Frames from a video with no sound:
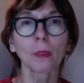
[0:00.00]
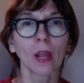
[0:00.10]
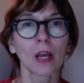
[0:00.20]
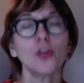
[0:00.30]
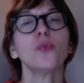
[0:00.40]

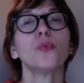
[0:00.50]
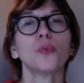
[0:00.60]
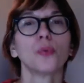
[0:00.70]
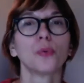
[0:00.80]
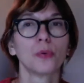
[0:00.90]
you
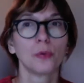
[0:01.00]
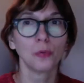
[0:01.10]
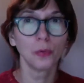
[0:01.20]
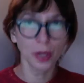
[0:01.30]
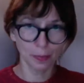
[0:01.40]

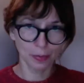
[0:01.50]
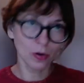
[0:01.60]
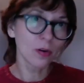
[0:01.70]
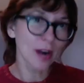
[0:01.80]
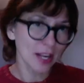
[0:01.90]
will
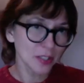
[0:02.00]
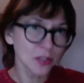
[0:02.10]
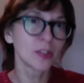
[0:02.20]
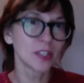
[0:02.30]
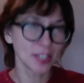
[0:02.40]
progress
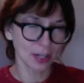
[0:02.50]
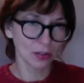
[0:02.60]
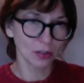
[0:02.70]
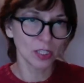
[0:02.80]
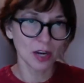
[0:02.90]
to the
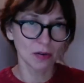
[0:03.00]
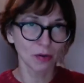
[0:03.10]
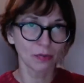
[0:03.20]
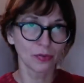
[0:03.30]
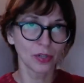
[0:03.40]
second year,
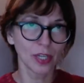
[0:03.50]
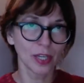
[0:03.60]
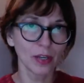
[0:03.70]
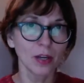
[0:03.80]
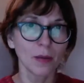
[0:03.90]
hopefully.
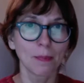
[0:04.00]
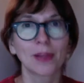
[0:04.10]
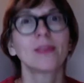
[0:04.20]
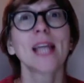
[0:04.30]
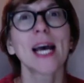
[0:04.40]

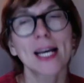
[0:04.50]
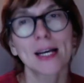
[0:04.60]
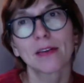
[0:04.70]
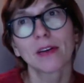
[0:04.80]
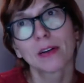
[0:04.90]
But that
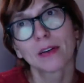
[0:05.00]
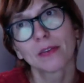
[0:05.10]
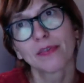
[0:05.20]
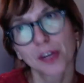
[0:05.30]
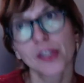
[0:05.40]

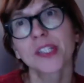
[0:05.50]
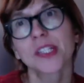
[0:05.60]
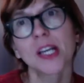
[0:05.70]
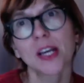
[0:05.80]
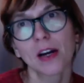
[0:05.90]
first
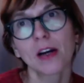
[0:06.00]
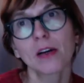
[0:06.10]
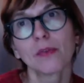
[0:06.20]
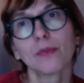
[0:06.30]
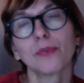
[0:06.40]
year
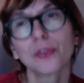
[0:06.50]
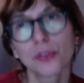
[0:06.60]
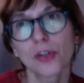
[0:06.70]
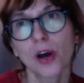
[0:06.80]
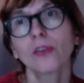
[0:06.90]
would
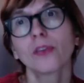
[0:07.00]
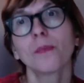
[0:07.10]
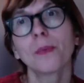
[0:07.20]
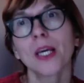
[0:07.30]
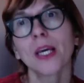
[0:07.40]
not
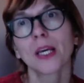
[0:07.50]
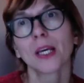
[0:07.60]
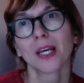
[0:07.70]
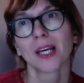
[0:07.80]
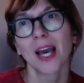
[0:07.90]
be
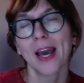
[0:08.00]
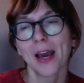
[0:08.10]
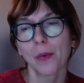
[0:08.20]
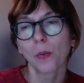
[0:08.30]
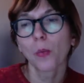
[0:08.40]

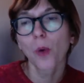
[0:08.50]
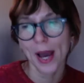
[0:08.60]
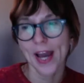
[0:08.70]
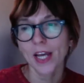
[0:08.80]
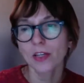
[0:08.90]
a
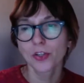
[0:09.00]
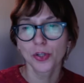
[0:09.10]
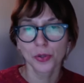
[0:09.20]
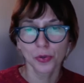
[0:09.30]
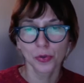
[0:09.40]
way
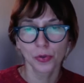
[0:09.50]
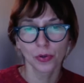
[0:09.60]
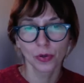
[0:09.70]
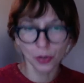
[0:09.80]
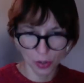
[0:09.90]
to
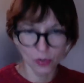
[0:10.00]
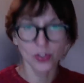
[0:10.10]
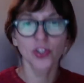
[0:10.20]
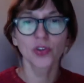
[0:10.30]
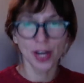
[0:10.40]
go
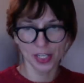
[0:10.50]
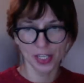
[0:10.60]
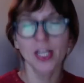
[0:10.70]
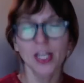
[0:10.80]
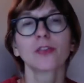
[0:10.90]
straight
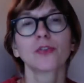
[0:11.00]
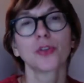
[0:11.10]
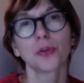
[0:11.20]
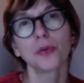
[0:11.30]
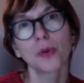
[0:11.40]

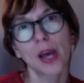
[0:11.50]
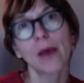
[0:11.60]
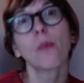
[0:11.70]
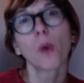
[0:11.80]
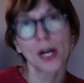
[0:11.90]
into a
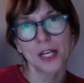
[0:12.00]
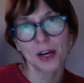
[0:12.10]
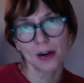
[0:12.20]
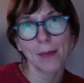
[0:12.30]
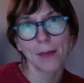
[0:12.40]

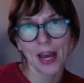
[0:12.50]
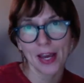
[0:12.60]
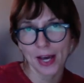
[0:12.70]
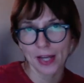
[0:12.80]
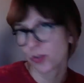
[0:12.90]
1-year MA
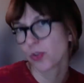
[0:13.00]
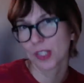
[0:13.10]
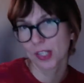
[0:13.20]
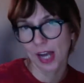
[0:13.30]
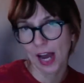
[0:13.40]
at
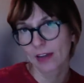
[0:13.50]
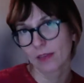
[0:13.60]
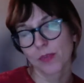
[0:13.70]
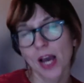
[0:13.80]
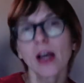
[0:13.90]
UCL.
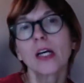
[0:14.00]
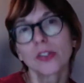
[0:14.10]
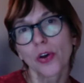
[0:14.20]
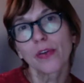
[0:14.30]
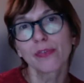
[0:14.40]
Yeah.
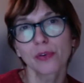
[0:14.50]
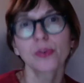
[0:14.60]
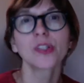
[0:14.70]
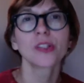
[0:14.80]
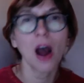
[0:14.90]
So if you
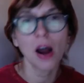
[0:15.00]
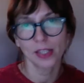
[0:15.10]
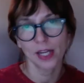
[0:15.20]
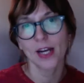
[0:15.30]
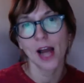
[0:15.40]
start
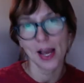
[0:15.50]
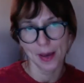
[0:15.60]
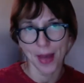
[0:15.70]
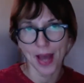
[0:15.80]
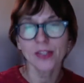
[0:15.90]
at
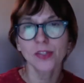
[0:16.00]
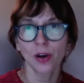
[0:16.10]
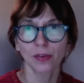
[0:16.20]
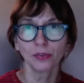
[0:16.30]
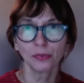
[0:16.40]
IMS, you
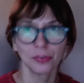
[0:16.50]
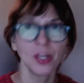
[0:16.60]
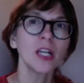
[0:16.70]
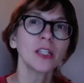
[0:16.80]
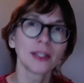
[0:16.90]
have to
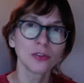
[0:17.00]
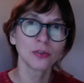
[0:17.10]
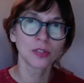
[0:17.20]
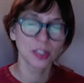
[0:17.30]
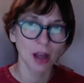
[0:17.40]
think that you're
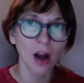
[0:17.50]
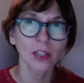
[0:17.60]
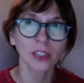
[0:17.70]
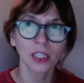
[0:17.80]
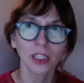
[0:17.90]

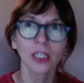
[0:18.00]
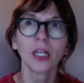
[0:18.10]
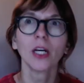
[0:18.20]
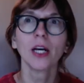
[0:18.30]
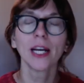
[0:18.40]
starting
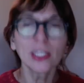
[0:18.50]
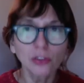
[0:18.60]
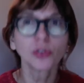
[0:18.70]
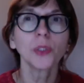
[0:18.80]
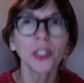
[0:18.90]
a
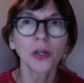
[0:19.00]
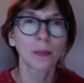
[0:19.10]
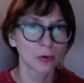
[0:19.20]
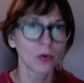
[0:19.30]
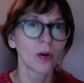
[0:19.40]
2-year
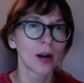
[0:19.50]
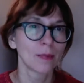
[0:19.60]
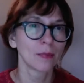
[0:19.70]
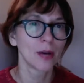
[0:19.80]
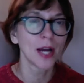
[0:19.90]
program,
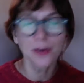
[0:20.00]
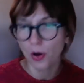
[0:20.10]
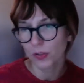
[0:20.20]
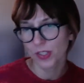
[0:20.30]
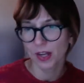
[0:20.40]
and
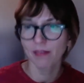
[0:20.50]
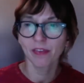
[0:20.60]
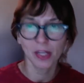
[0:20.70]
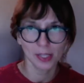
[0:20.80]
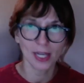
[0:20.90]
not
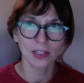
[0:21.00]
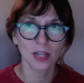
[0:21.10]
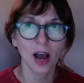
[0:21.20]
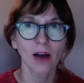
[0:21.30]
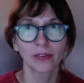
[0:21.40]
something that
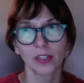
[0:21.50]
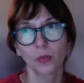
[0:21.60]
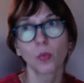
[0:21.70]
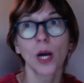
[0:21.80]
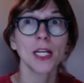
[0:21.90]
after
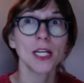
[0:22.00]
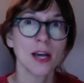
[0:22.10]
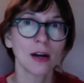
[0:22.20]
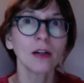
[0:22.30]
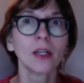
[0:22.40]
1
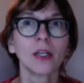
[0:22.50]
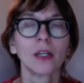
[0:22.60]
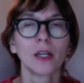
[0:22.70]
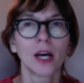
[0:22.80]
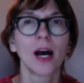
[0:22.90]
year
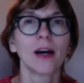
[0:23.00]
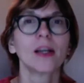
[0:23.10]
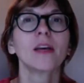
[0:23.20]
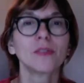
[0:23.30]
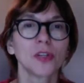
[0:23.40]

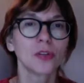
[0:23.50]
gives you the